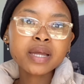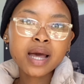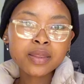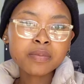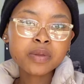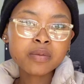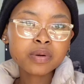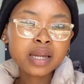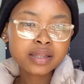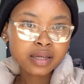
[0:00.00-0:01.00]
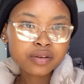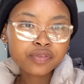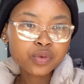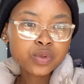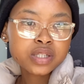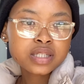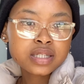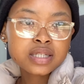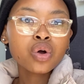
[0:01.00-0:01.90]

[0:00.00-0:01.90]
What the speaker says: other people like the influencers,